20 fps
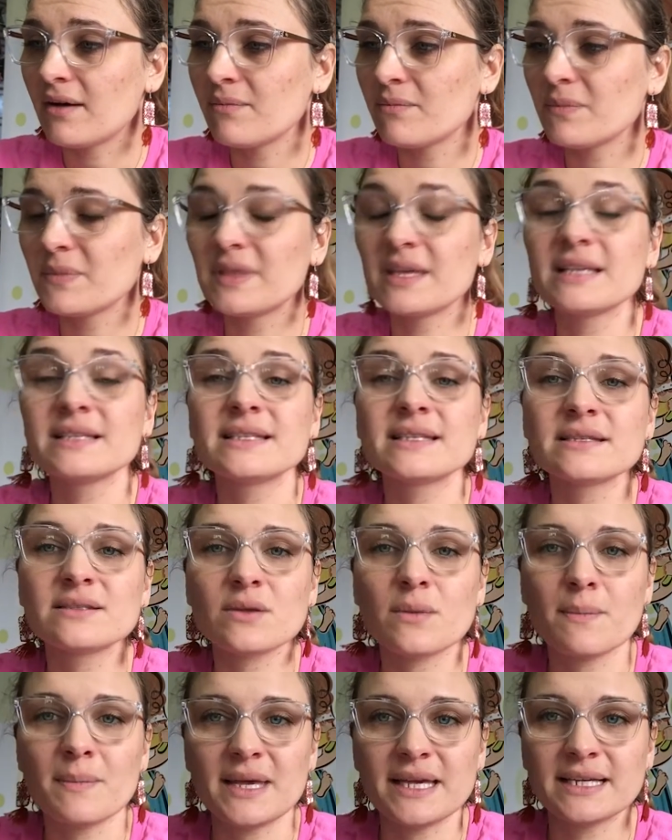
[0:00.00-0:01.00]
this is a
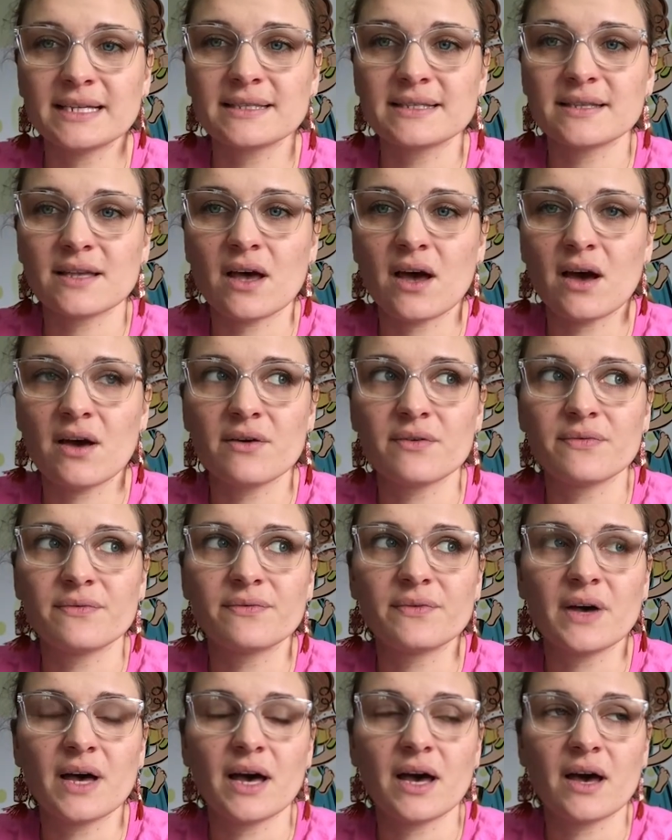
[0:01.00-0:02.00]
mix of
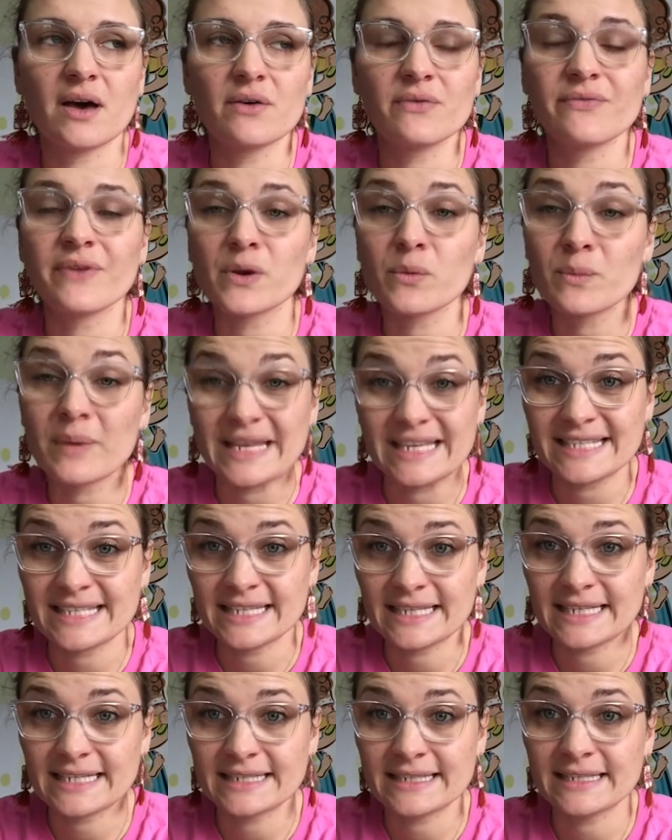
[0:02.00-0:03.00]

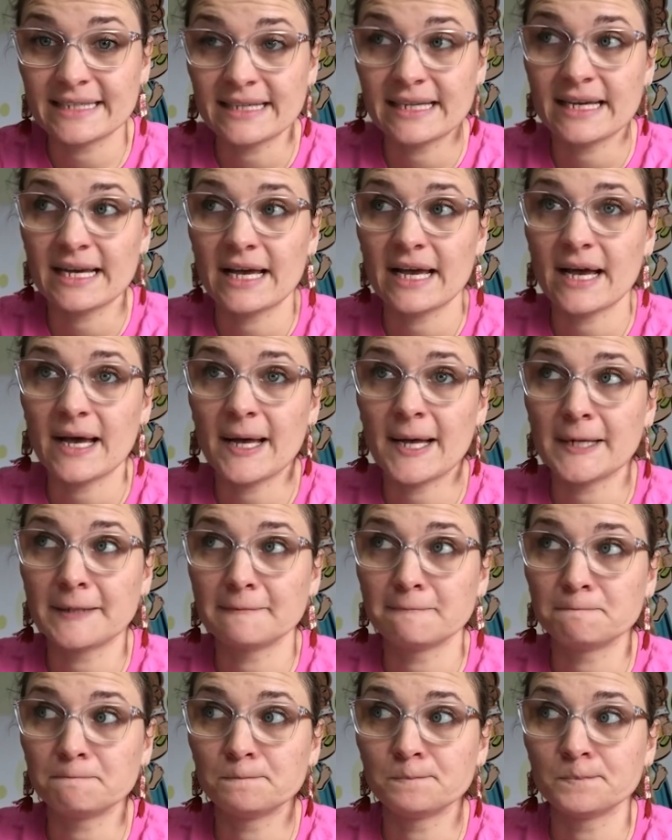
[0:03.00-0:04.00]
fermented
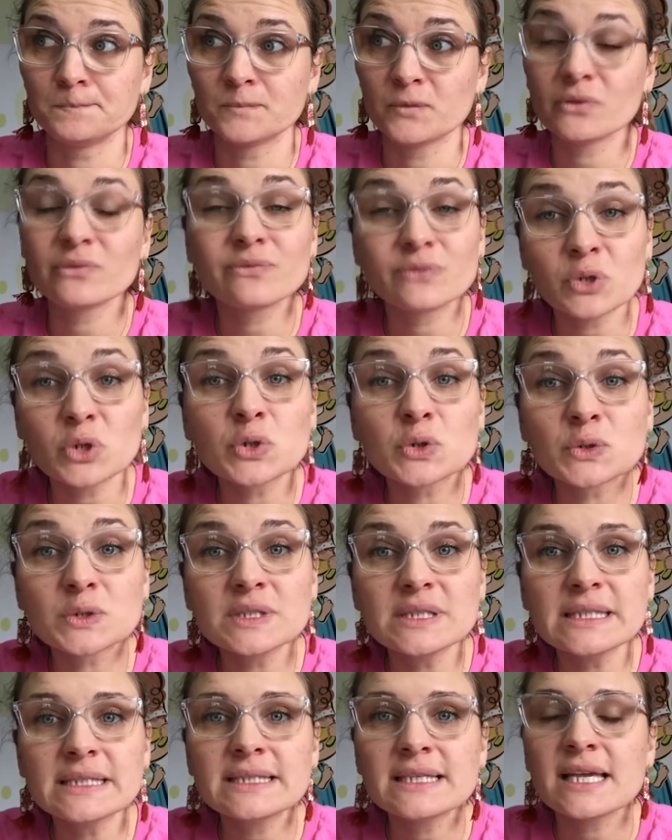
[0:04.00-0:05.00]

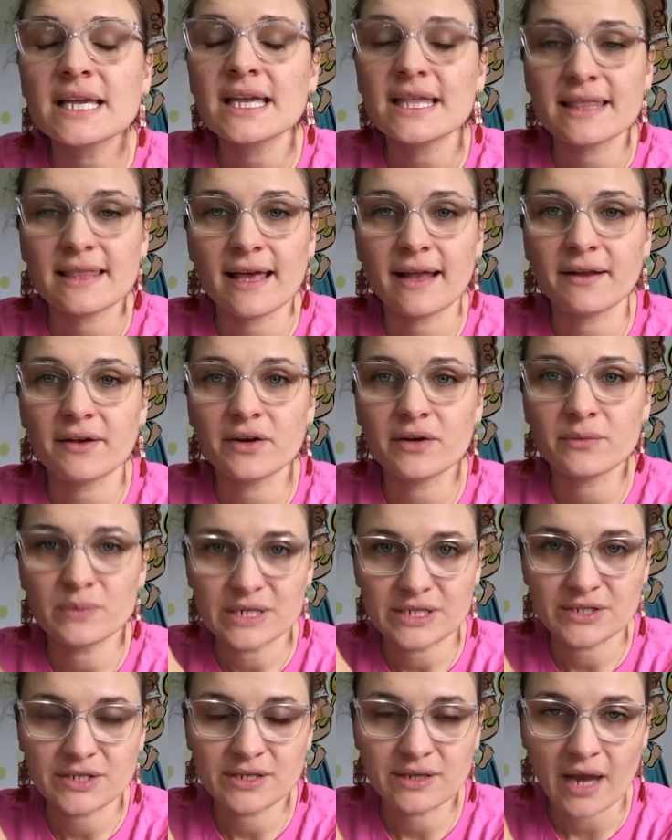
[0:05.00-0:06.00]
foods that are
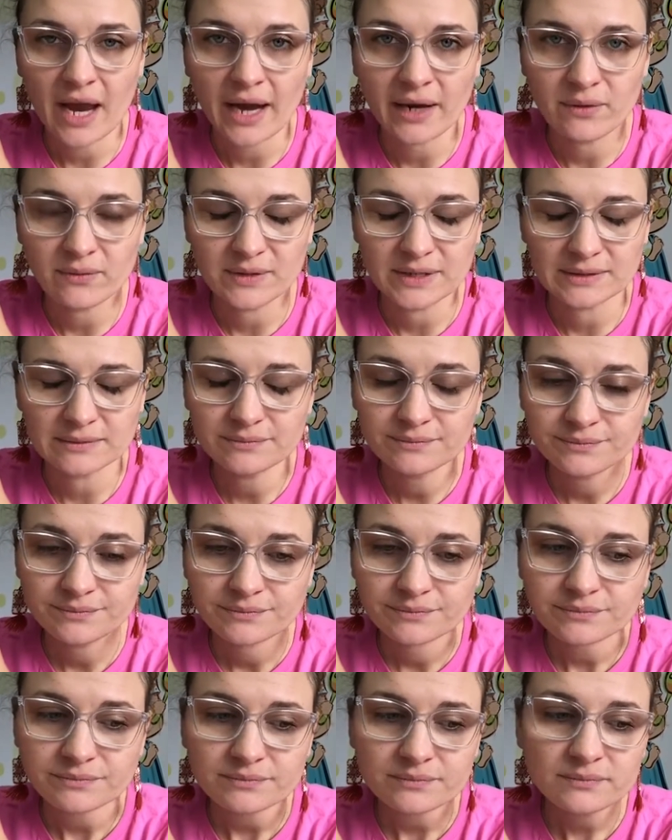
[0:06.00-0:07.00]
rich in iron,
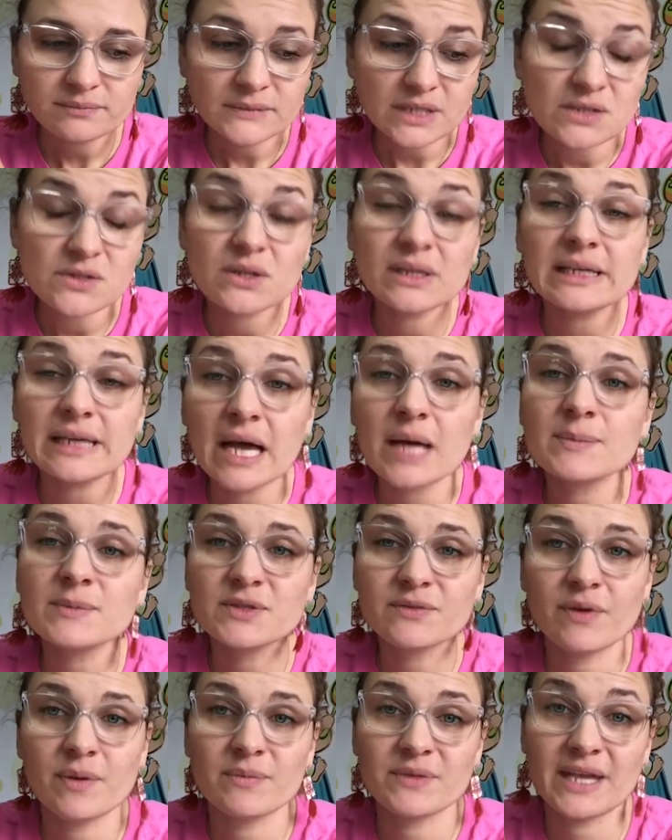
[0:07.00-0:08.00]
so it comes
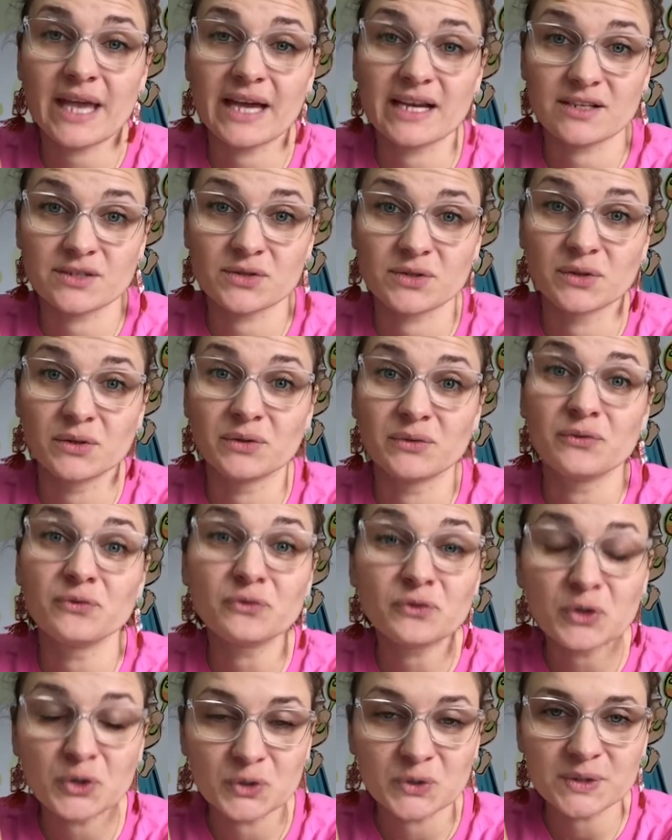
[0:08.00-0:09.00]
from the actual
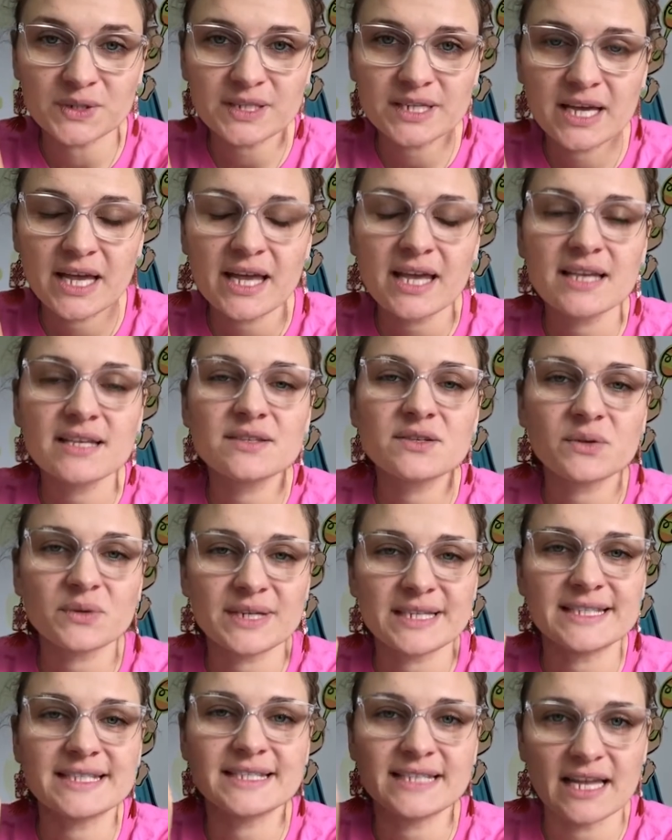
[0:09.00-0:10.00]
food, so
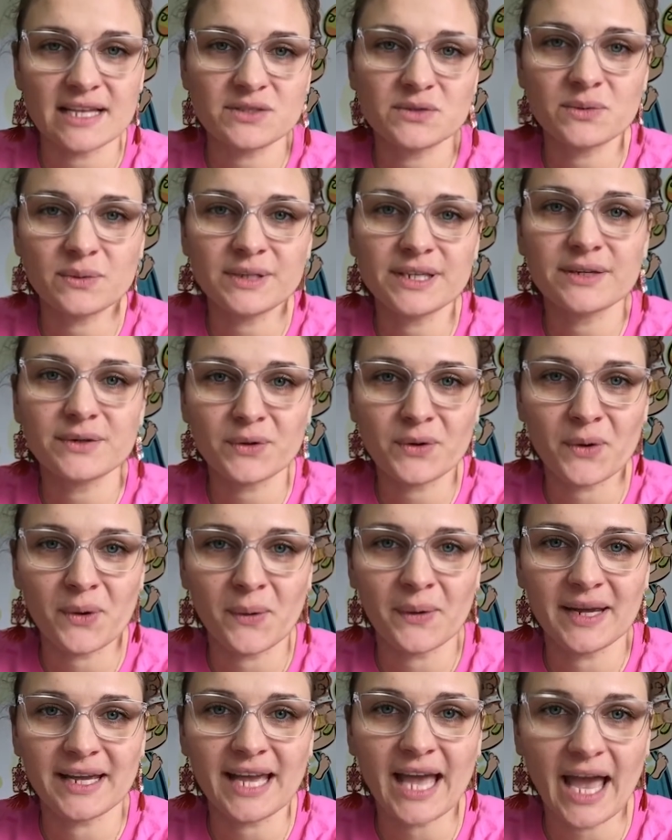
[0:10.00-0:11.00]
it's naturally
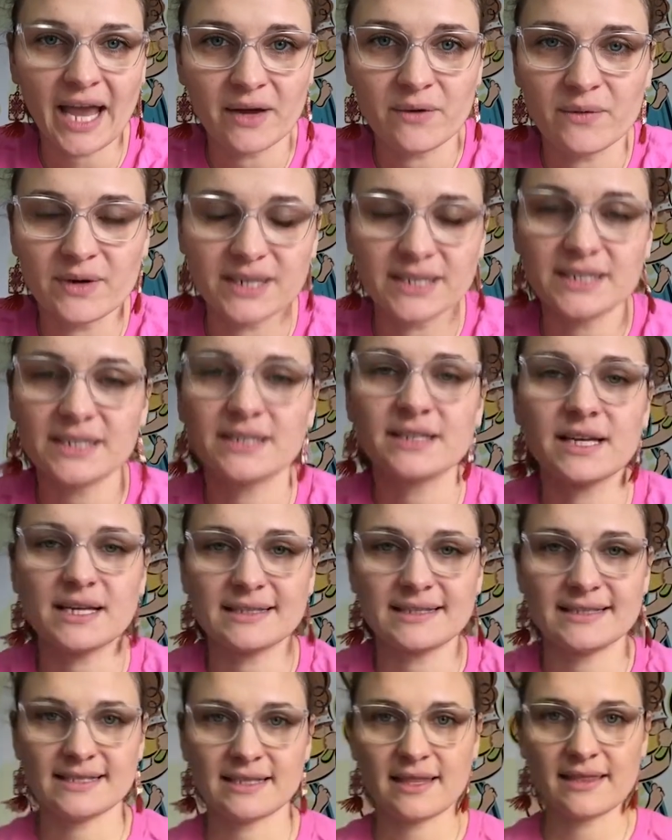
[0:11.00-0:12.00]
occurring iron,
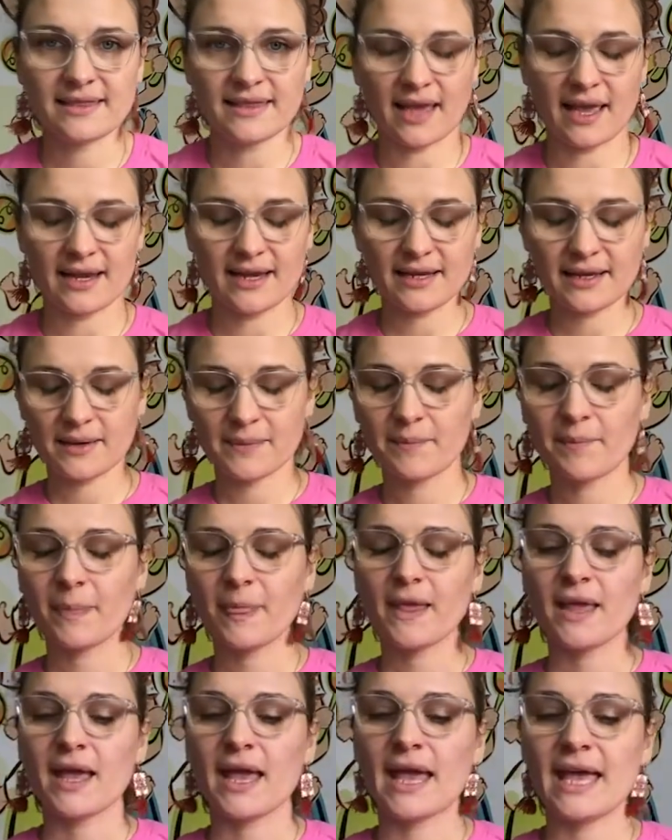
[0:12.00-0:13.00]
not synthetic.
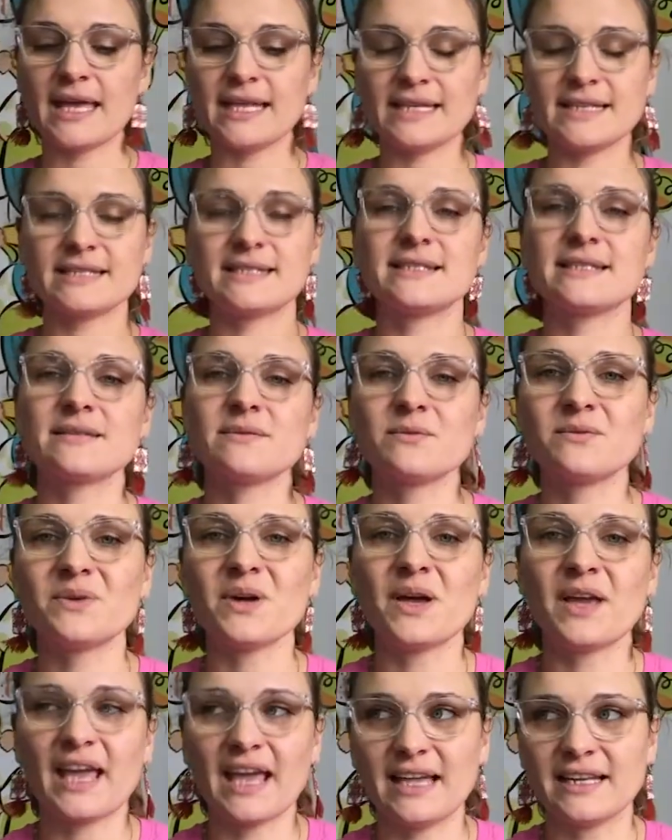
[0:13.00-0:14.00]
And it's,
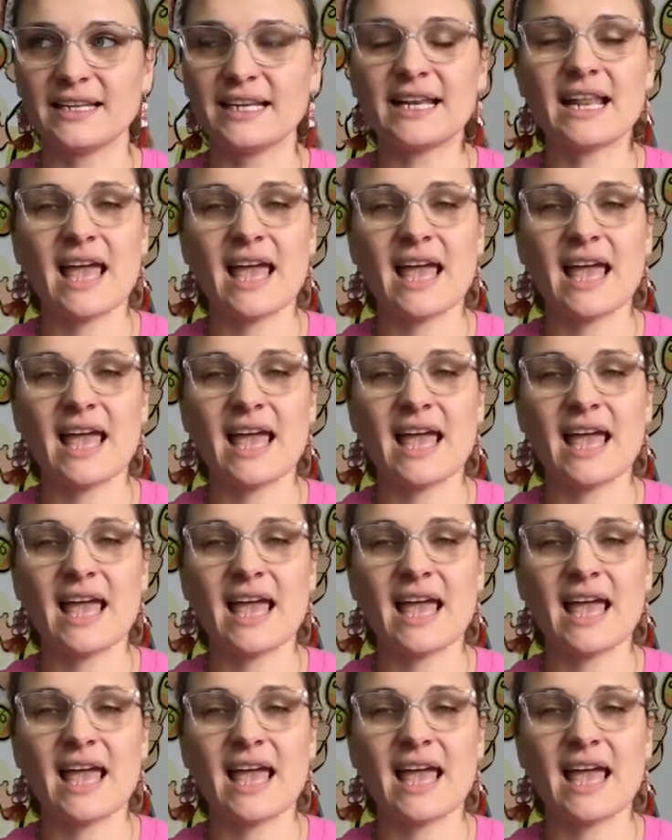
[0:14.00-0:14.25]
again, it